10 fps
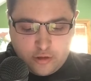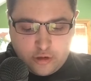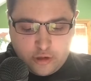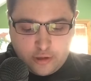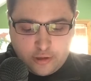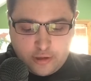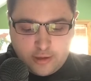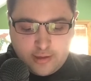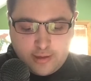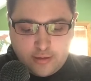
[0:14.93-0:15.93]
Church,
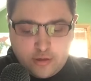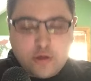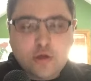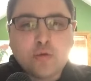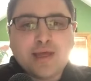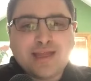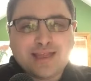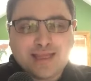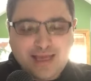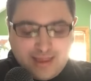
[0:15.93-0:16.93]
New
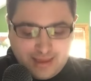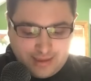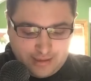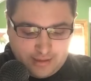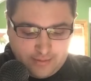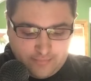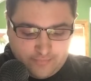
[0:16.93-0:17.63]
Zealand.